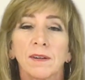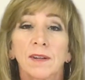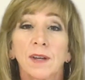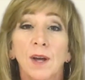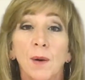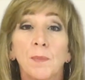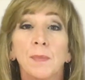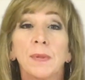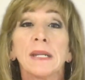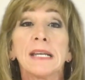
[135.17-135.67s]

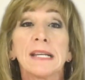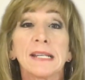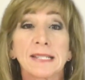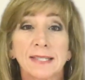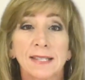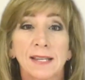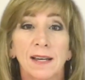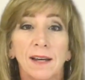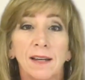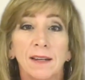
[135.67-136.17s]
company
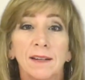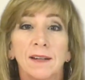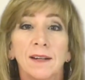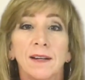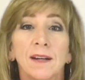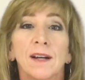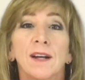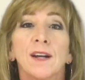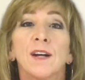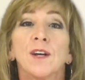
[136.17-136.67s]
is in.
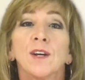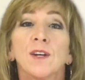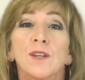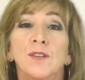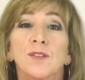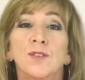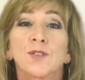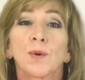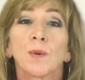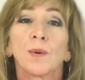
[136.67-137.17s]

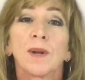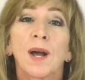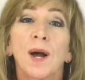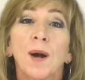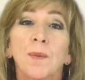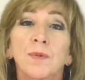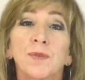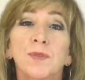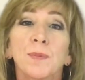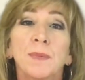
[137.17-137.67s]
So it
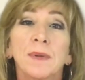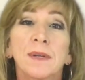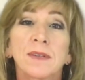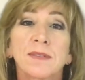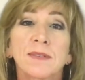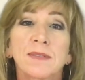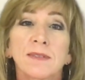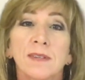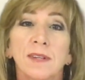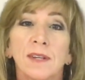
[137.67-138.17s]
helps me to
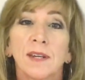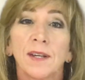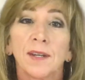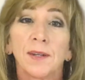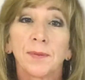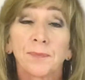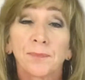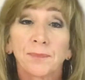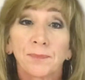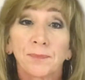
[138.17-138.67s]
see